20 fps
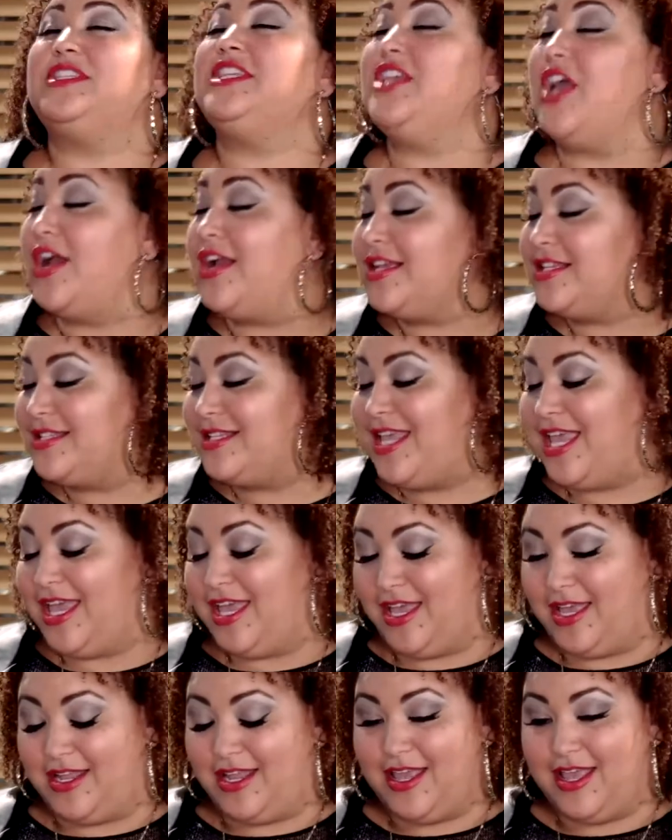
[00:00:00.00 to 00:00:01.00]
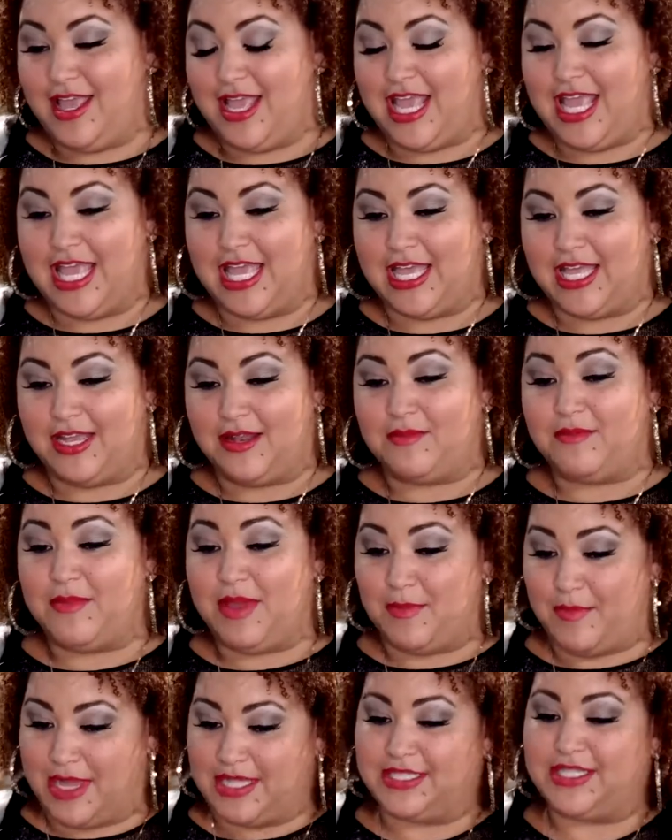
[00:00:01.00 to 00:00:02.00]
the youngest kid
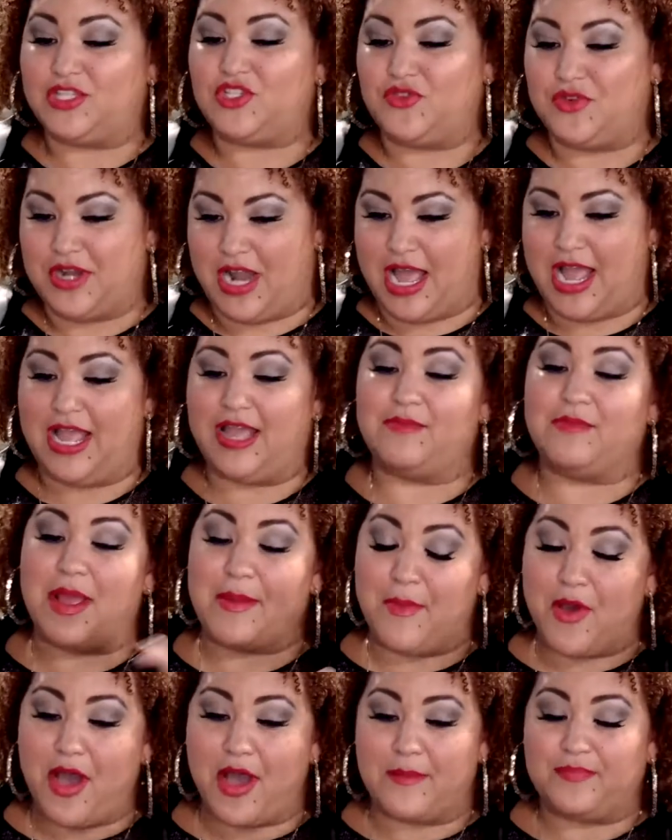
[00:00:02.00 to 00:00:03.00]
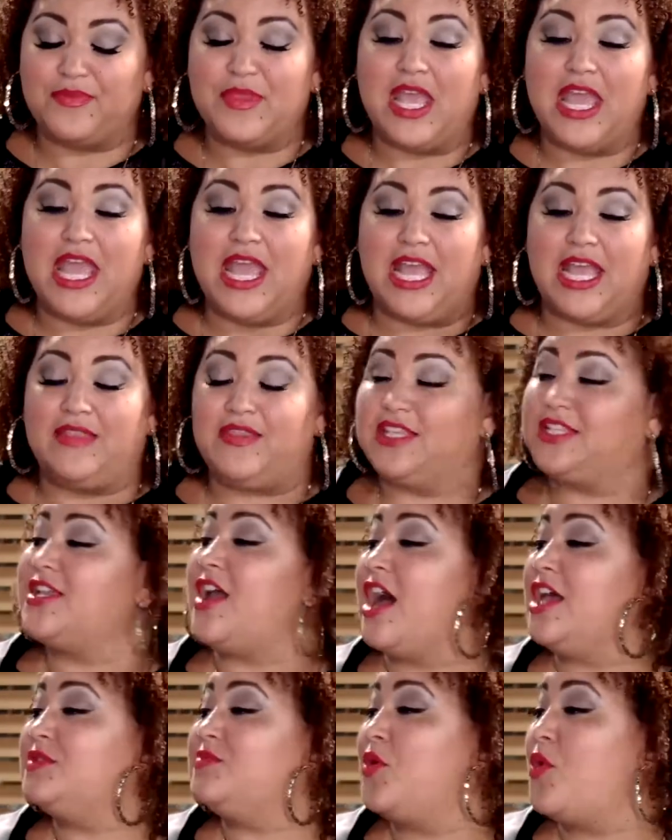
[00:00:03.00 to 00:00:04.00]
in my sister and I and my mom in this
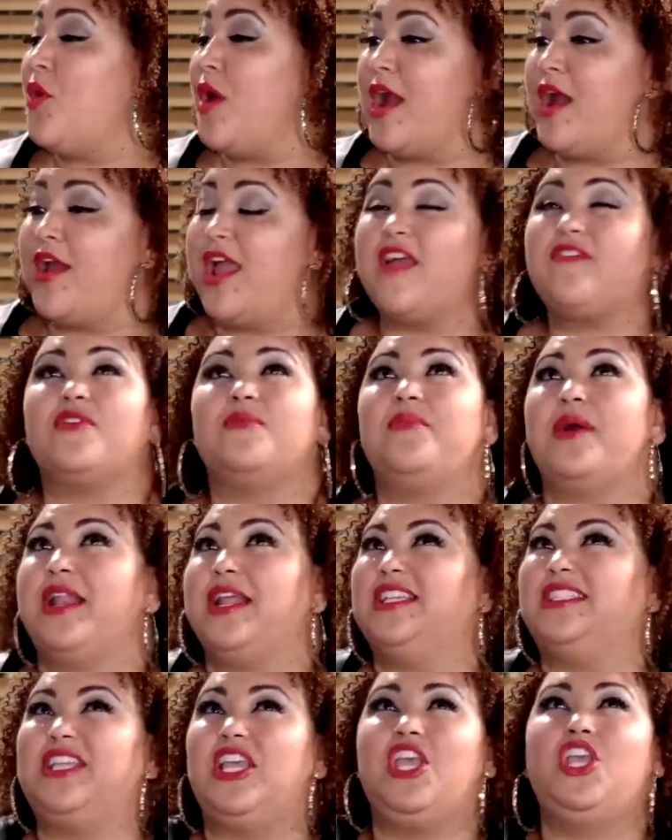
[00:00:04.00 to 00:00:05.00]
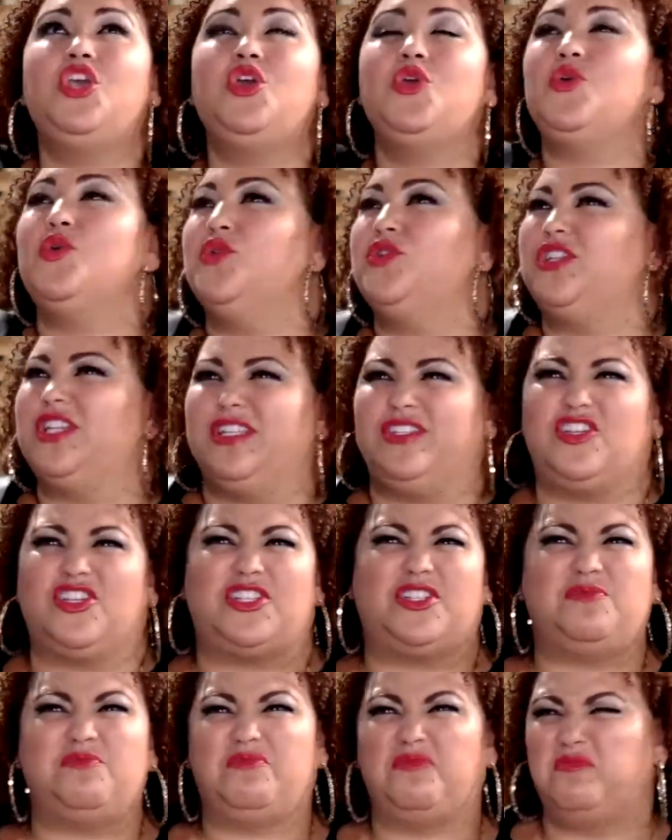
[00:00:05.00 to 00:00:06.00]
gospel choir. Everybody's huge and
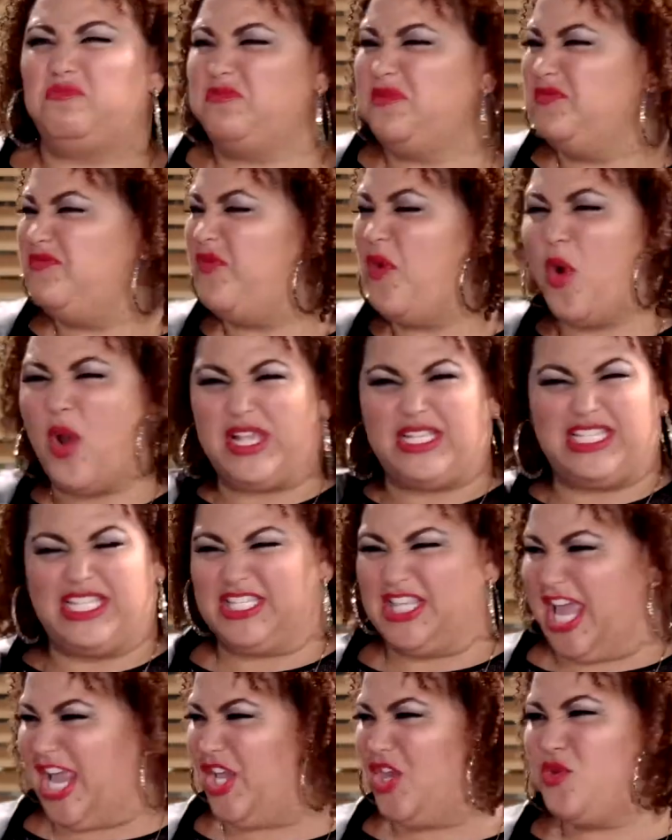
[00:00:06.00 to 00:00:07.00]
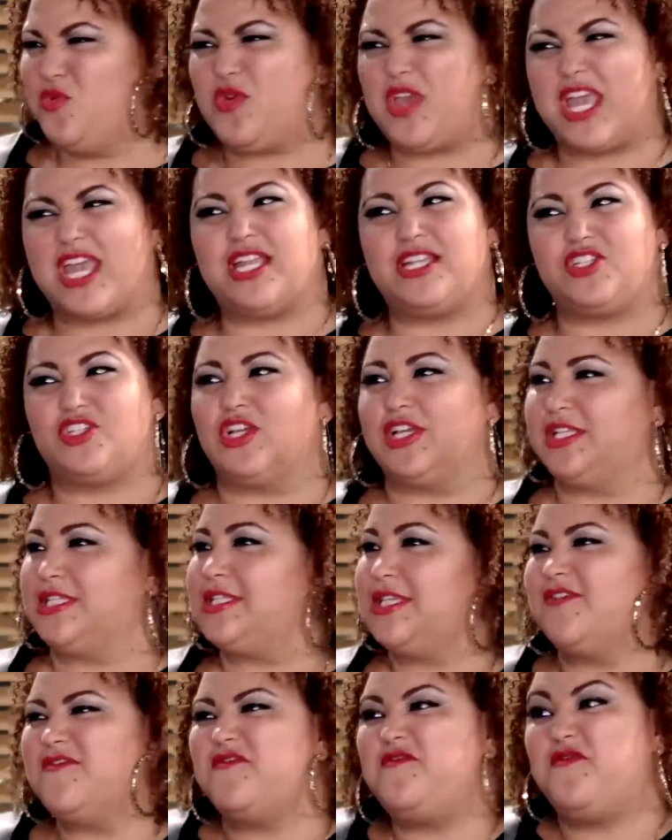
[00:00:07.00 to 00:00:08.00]
just voices like you can
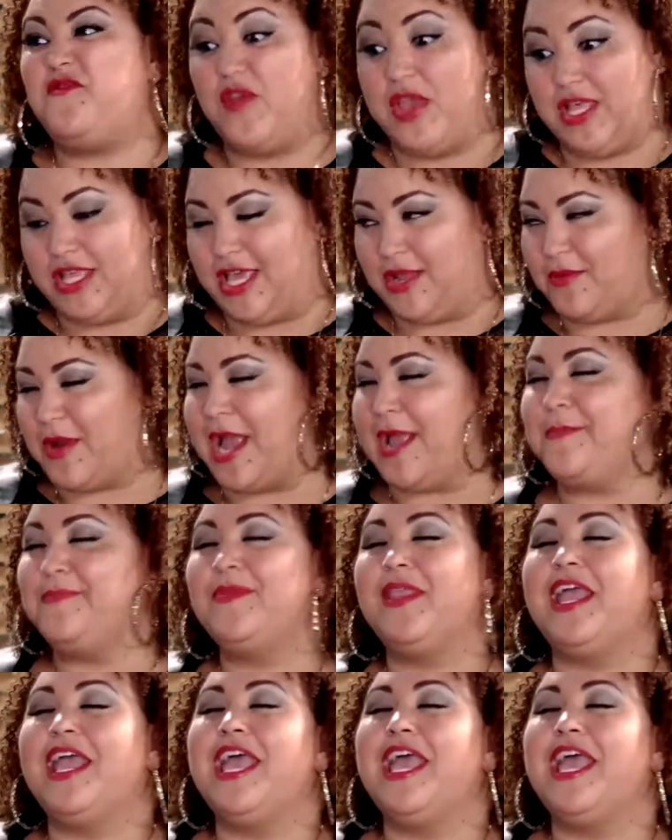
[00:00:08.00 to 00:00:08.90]
just feel it, right? Yeah.